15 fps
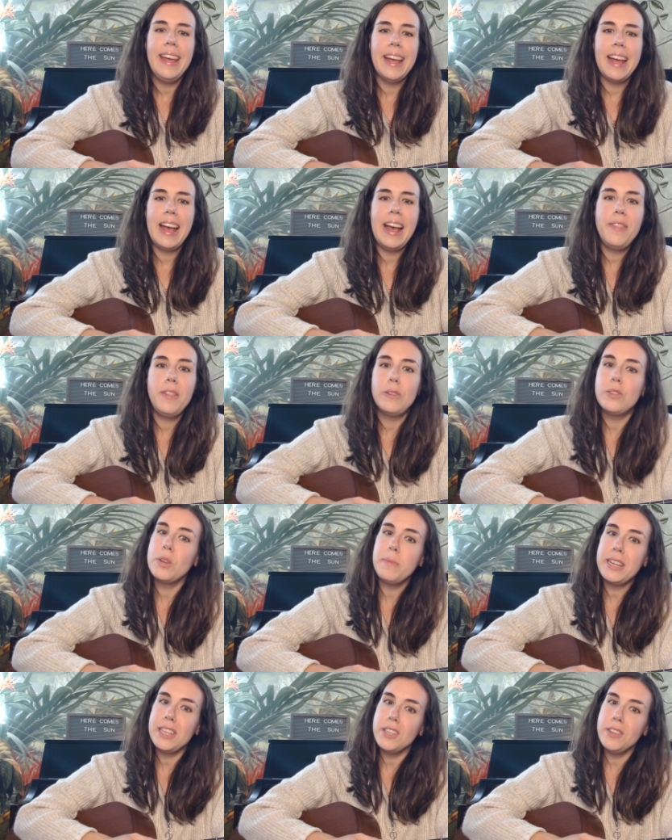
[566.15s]
And those are
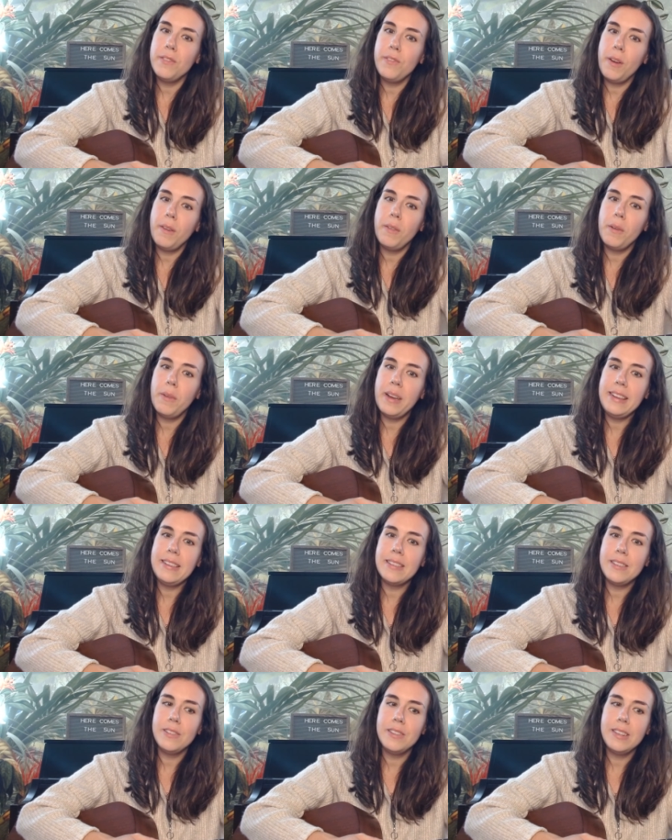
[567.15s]
my 2 favorite ways
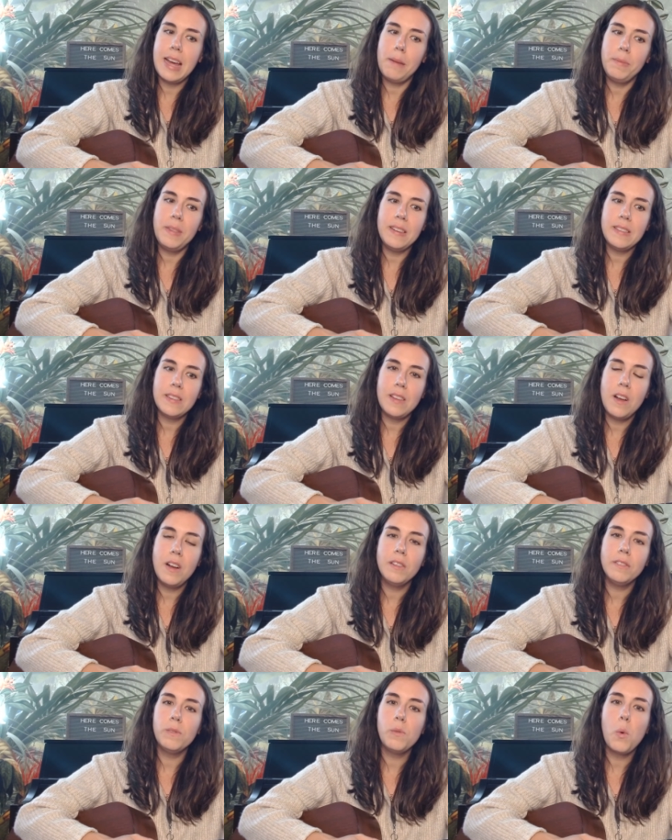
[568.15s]
to adapt this song
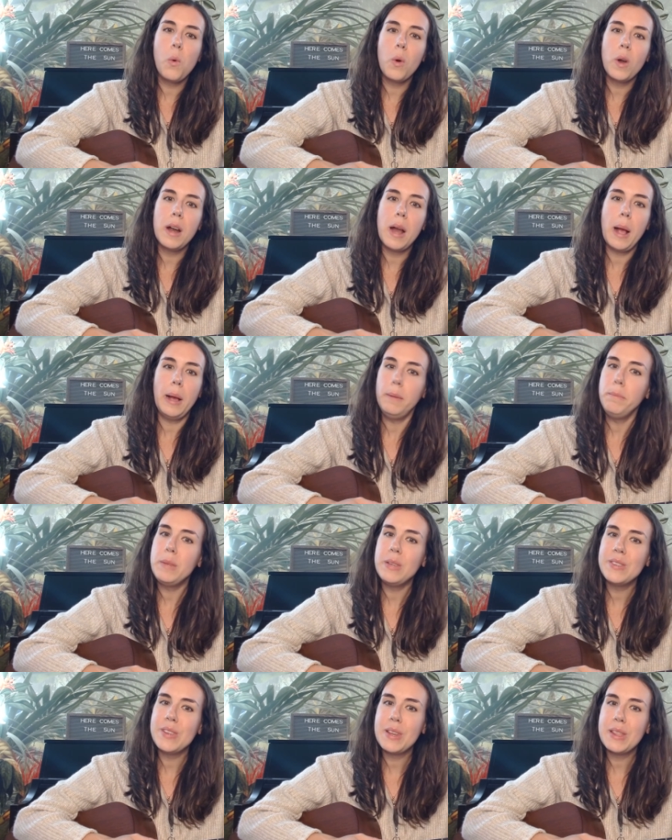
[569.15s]
for
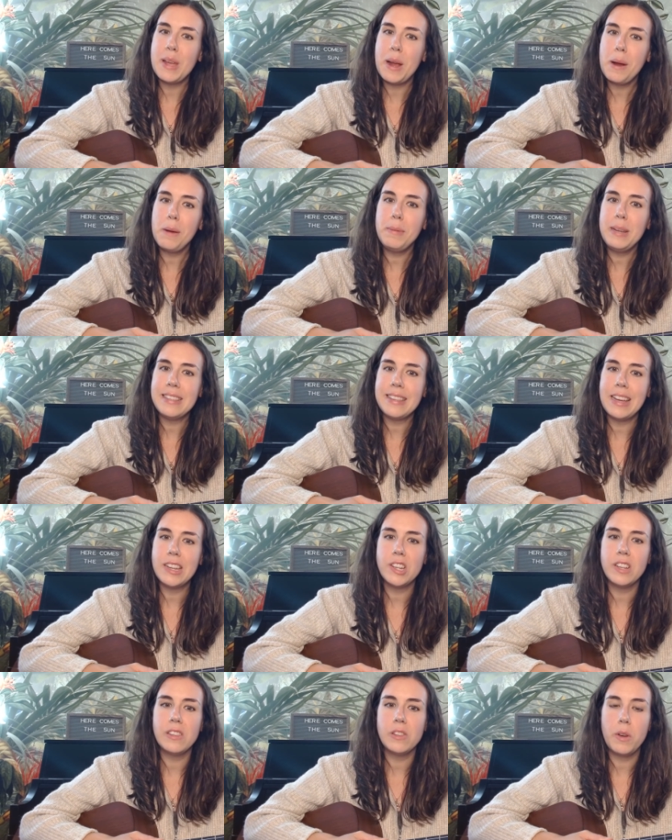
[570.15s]
music therapy
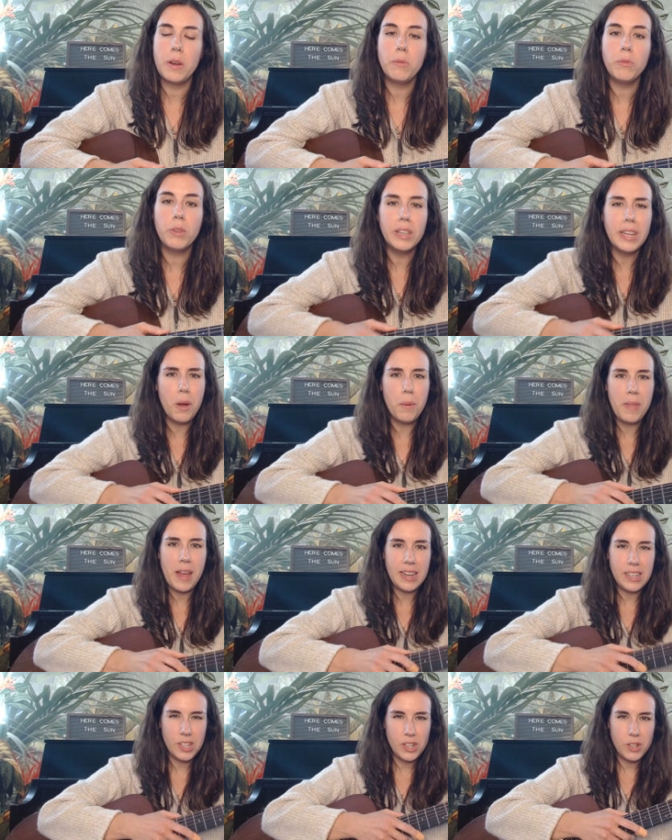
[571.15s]
sessions. So I really hope that
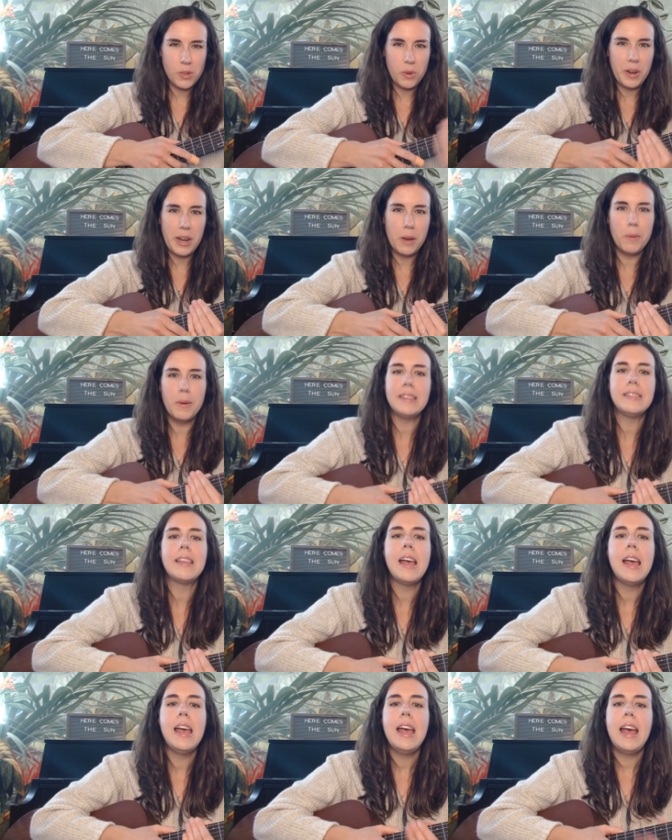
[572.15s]
tutorial was
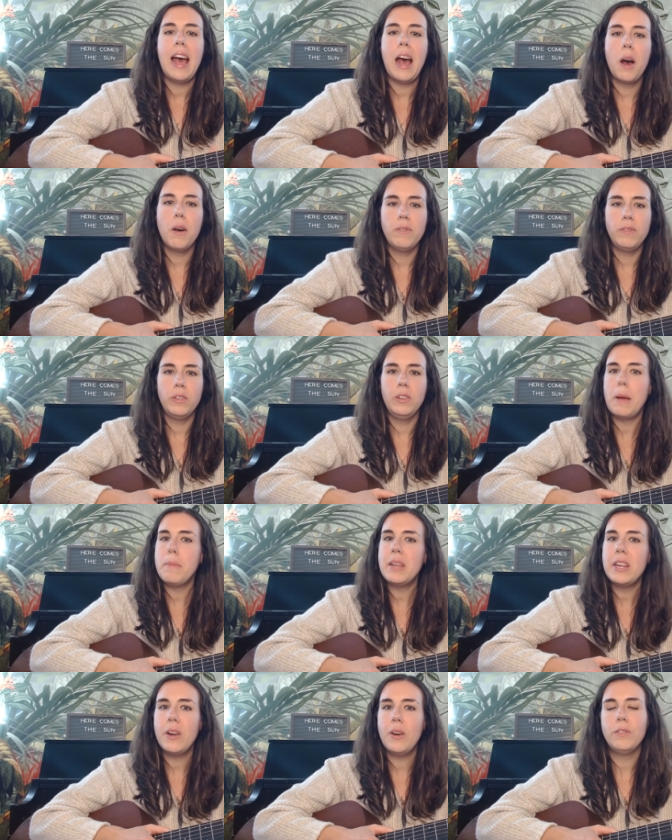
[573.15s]
helpful. Let me
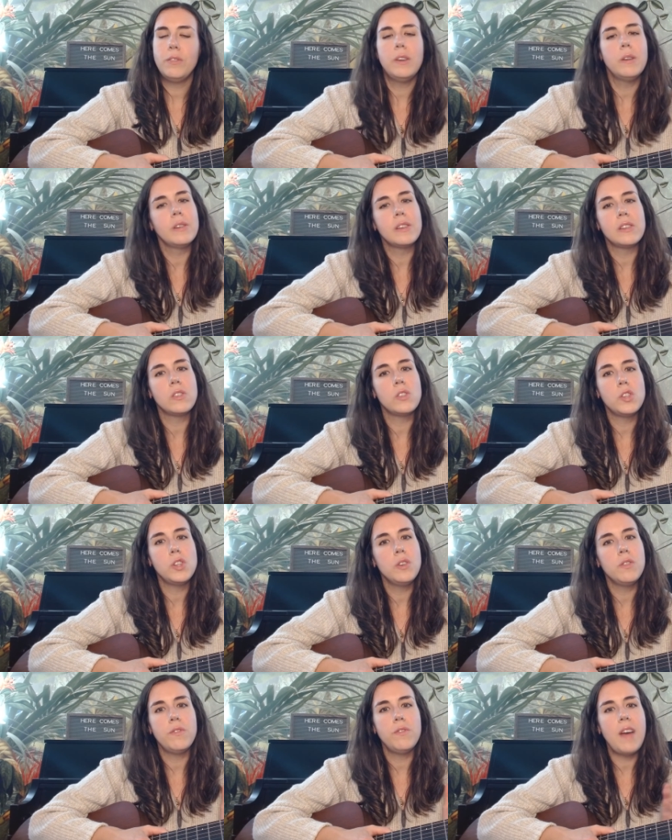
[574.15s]
know if it was too
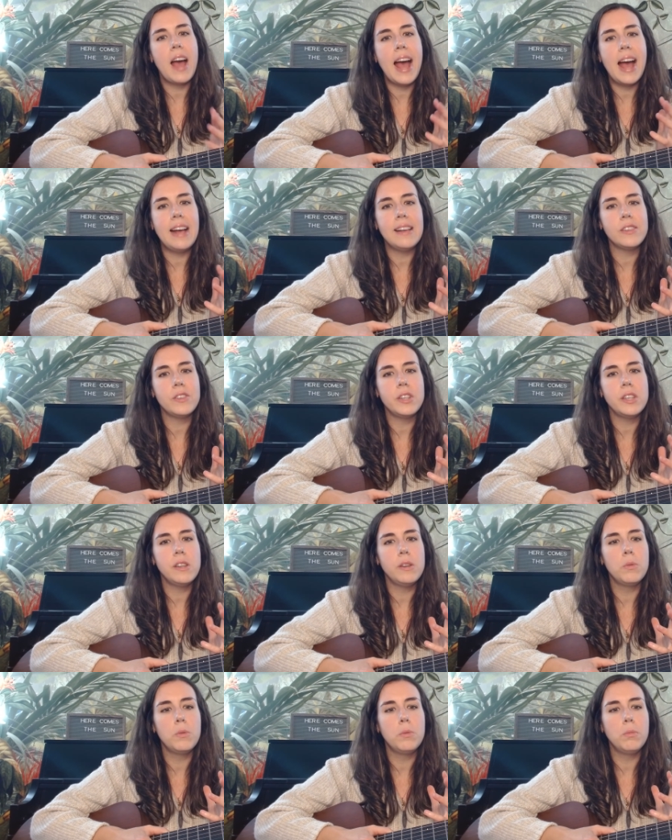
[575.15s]
fast or
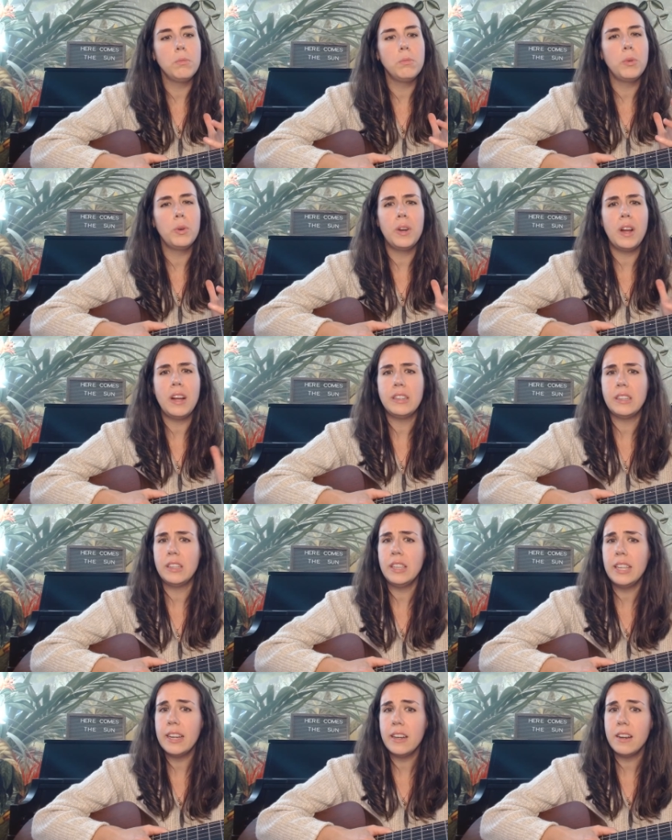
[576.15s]
you were
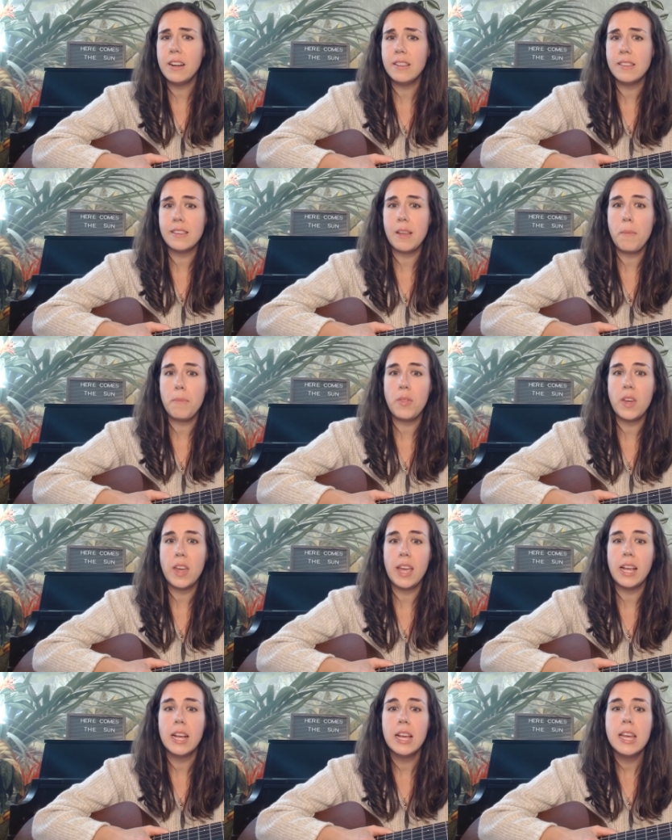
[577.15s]
unclear on something.